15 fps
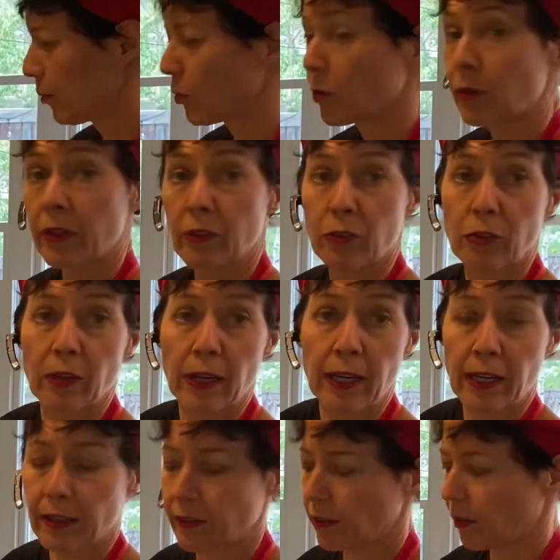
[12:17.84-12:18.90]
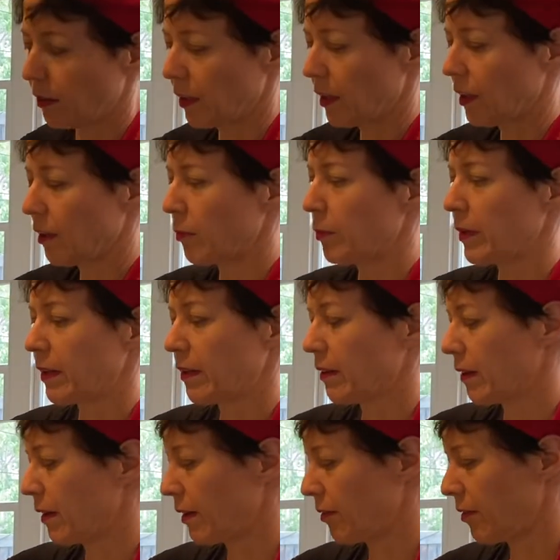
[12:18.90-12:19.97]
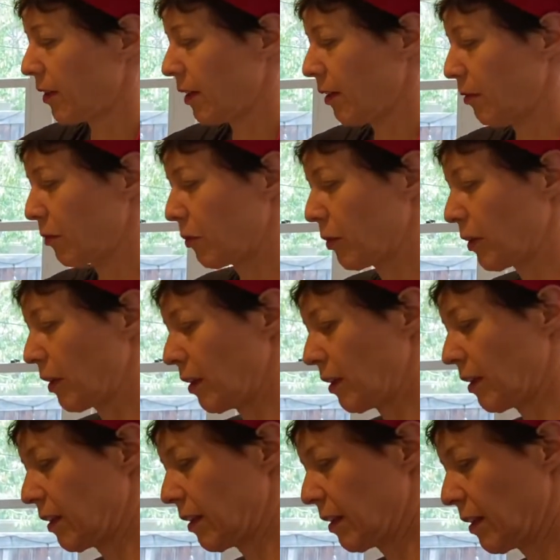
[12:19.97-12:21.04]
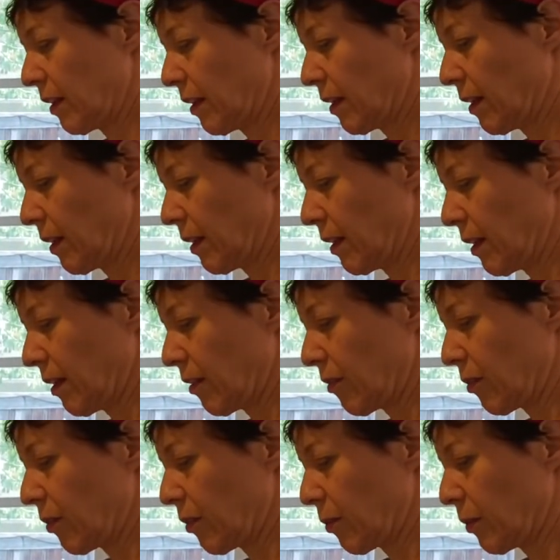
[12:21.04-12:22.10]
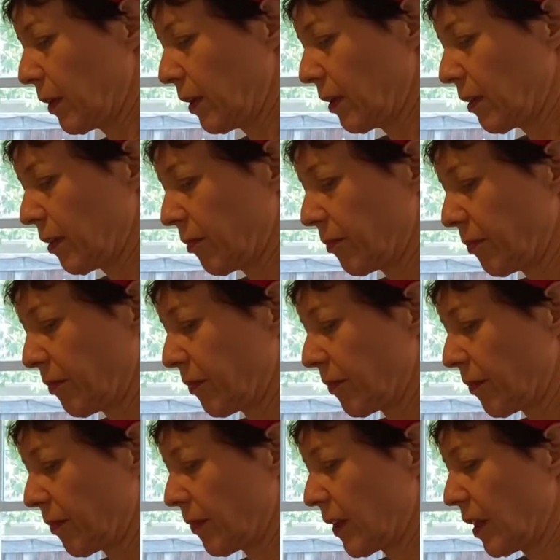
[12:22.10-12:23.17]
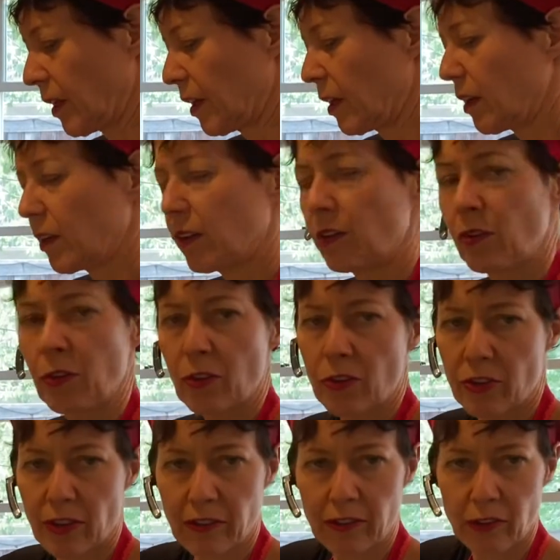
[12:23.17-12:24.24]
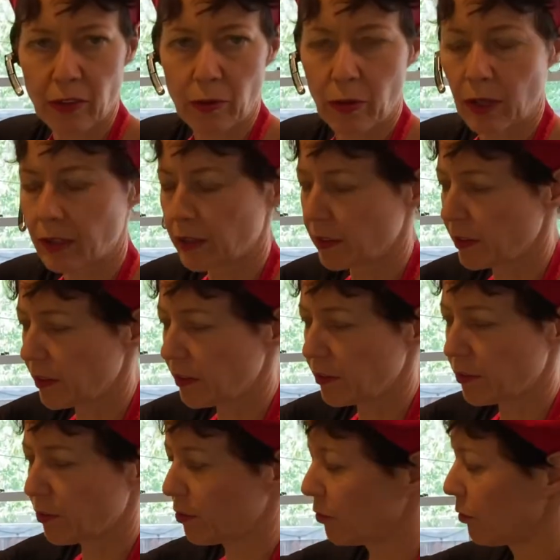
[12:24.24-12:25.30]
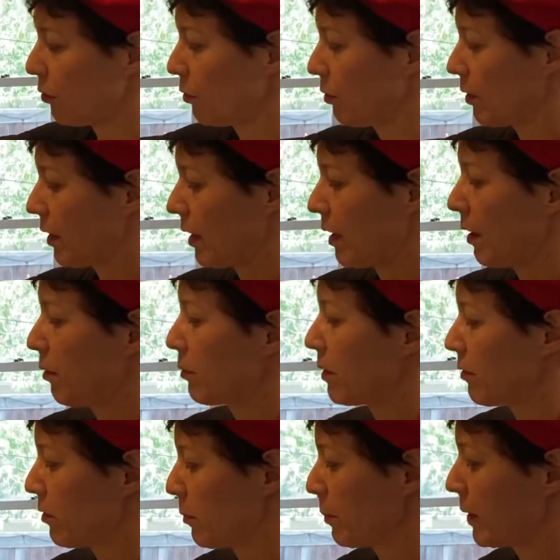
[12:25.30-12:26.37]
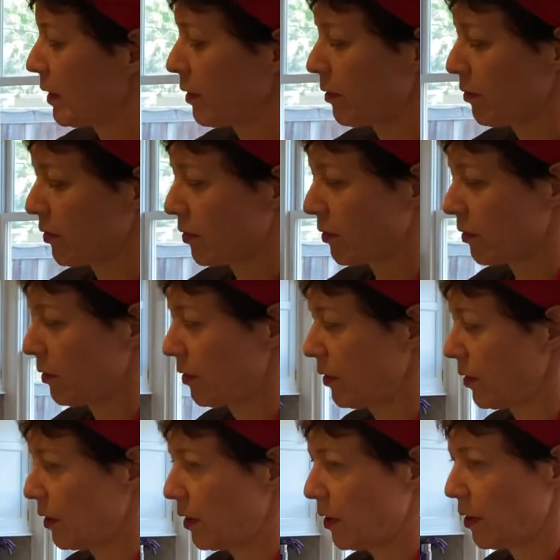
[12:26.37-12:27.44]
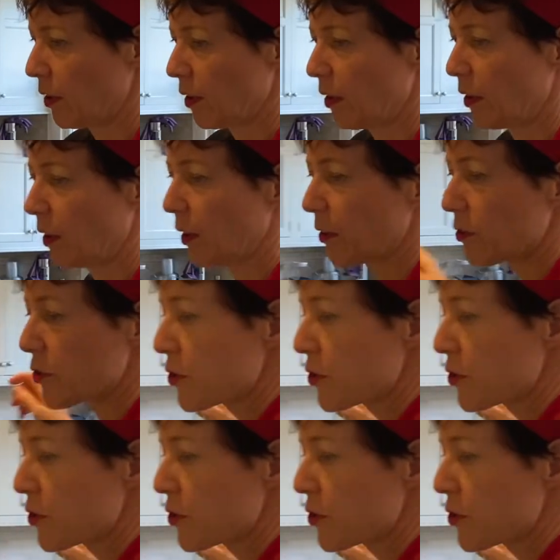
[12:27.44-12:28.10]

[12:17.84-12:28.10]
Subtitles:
going to add a little bit of olive oil for the week. You adjust the quantities to however big of a lunch